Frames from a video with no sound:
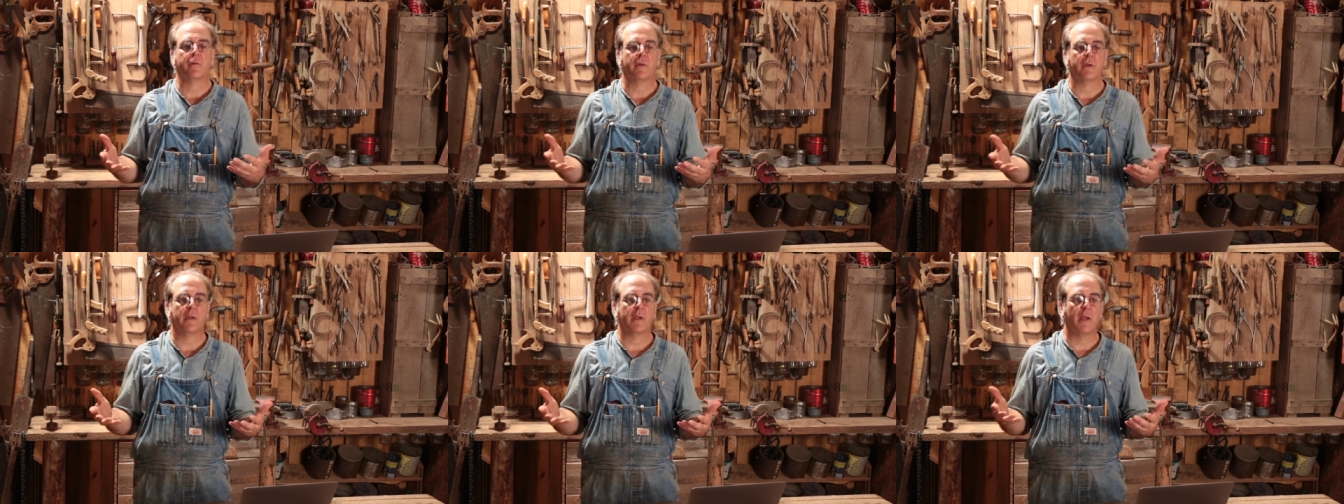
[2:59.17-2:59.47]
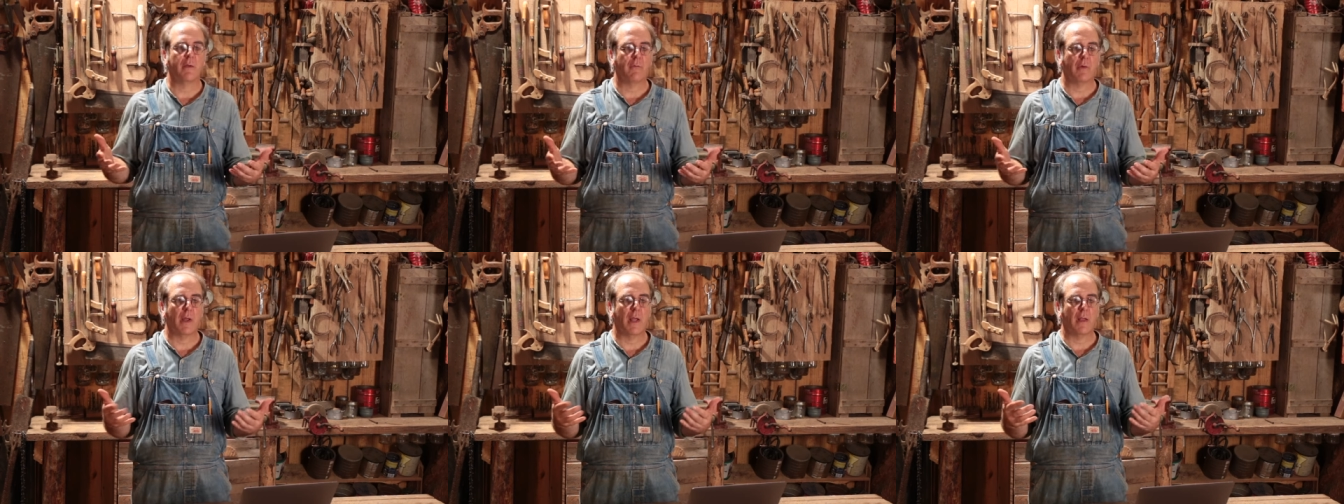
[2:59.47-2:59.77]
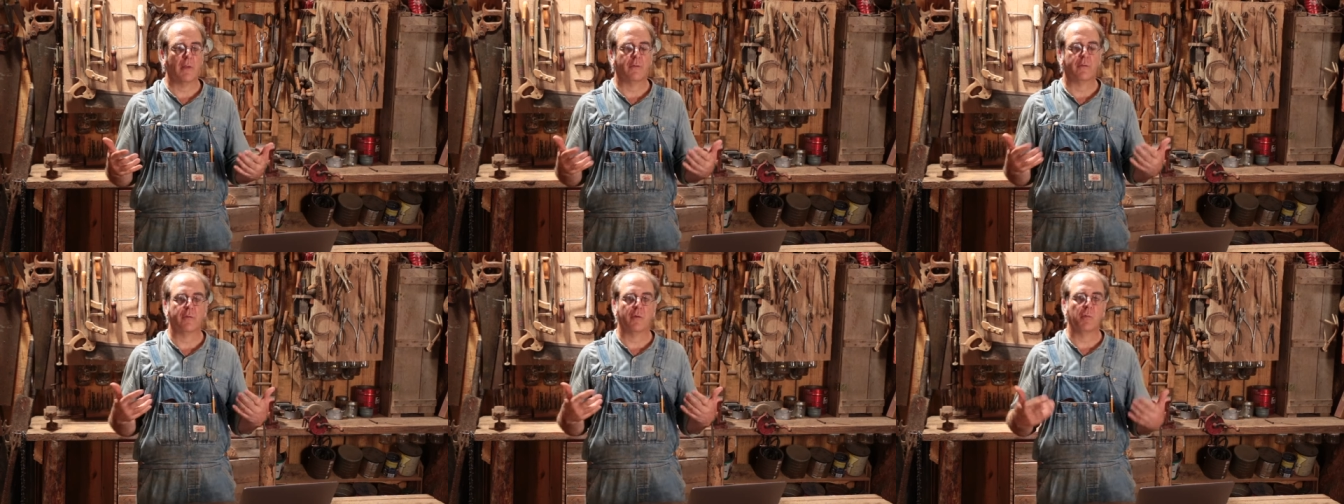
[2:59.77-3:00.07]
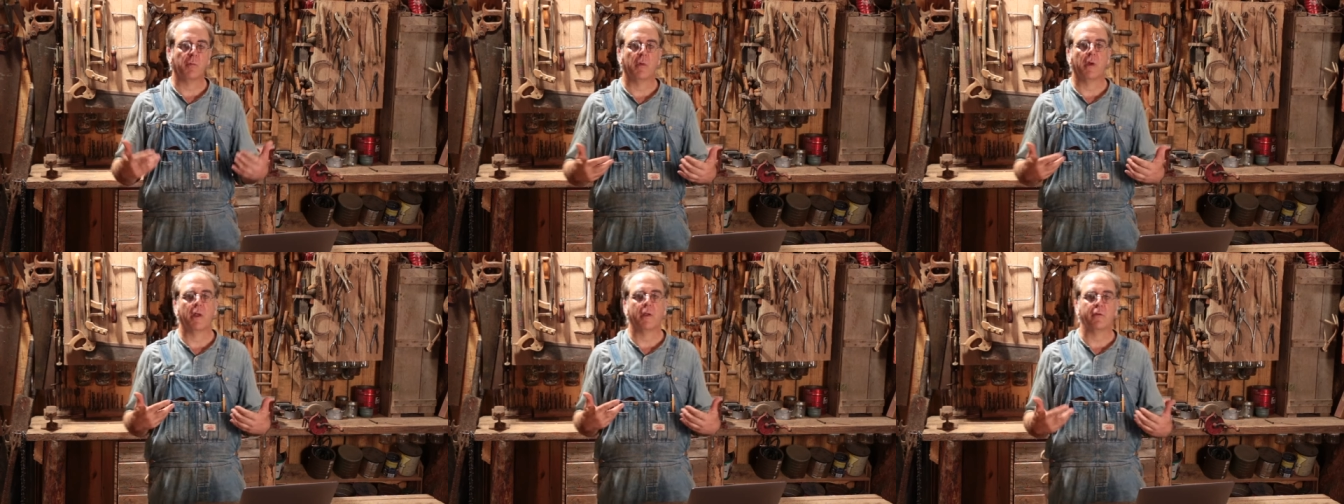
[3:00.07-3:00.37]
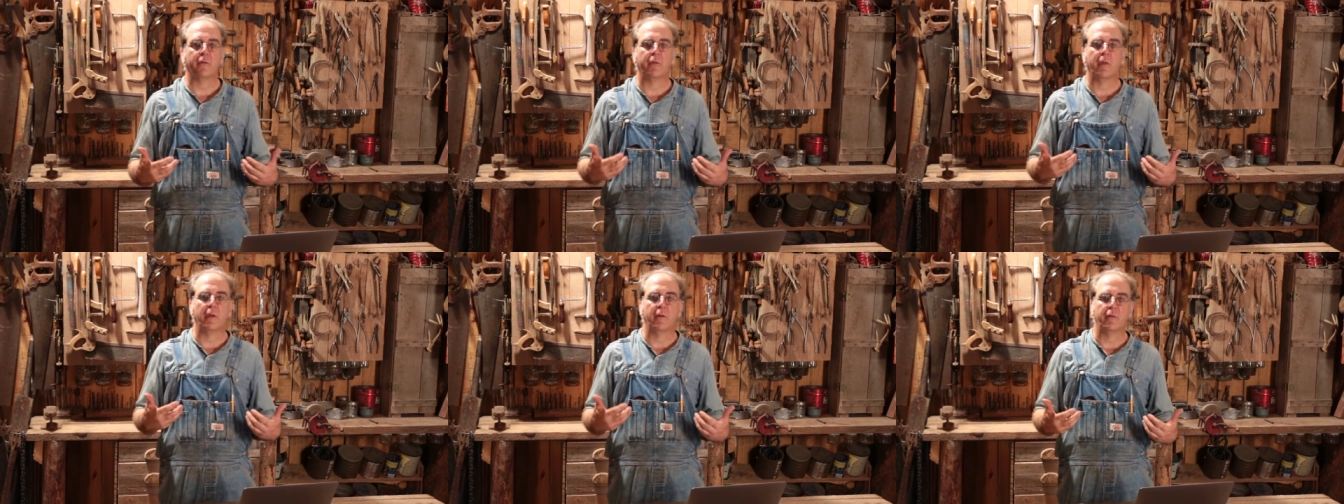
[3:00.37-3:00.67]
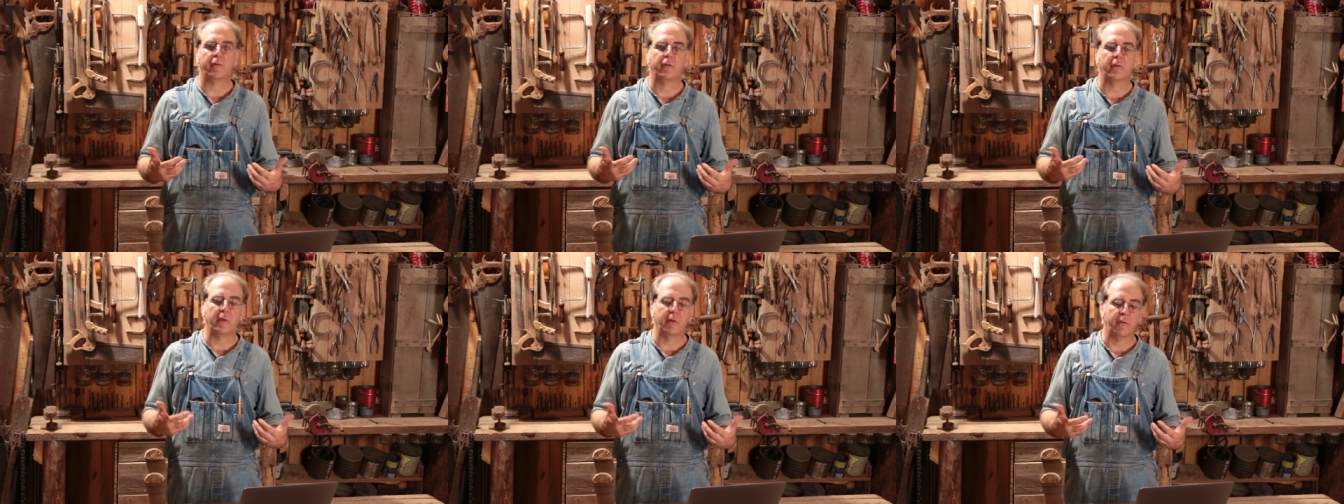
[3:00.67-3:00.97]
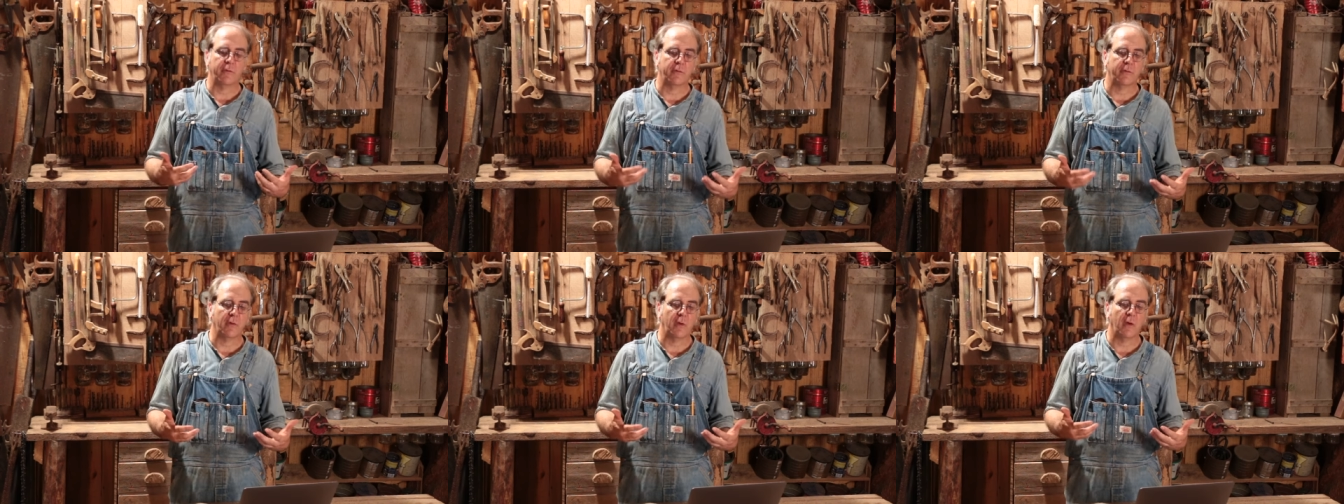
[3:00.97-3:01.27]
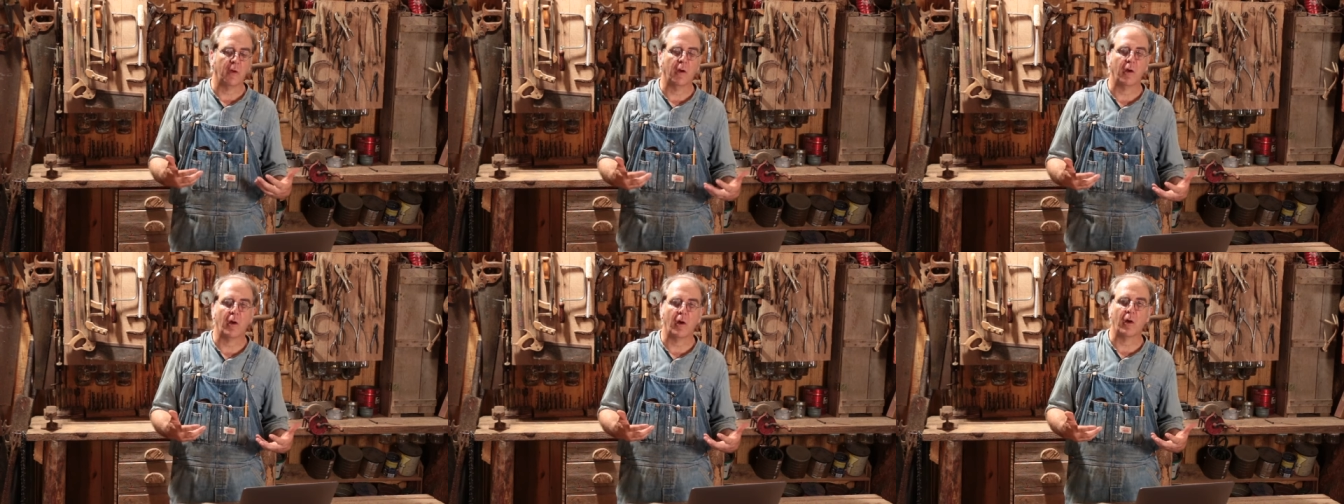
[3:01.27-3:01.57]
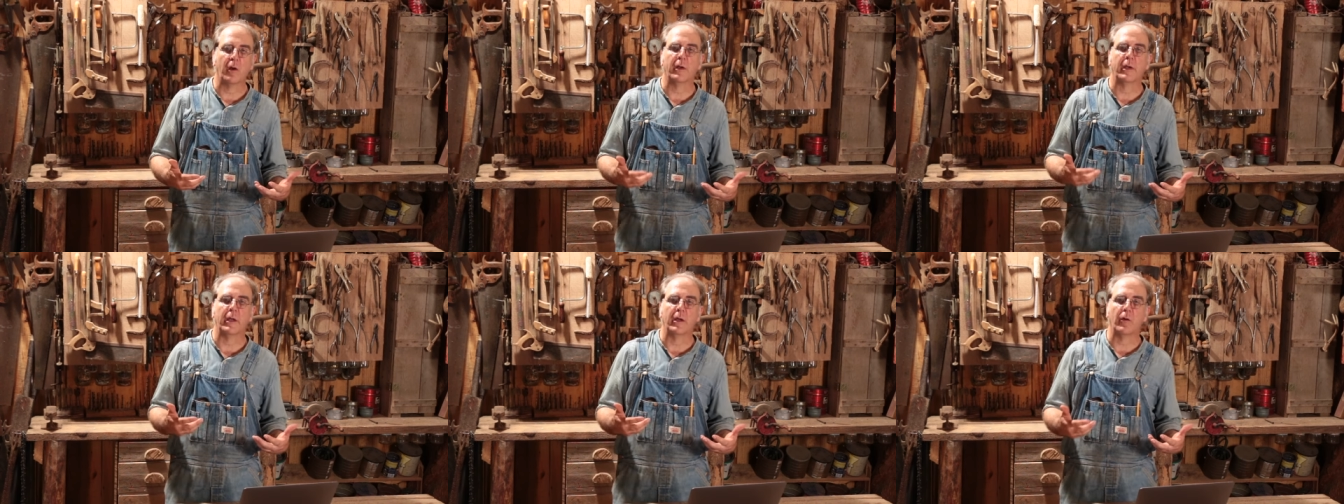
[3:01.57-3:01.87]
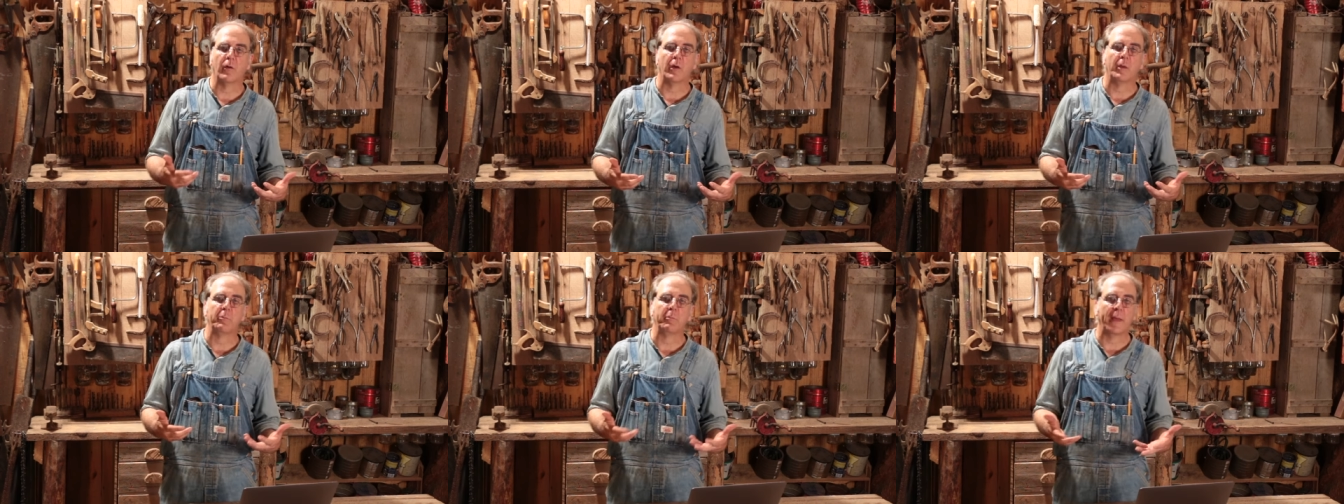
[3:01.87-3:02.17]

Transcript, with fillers: and never has so much that she's uh, hurting or in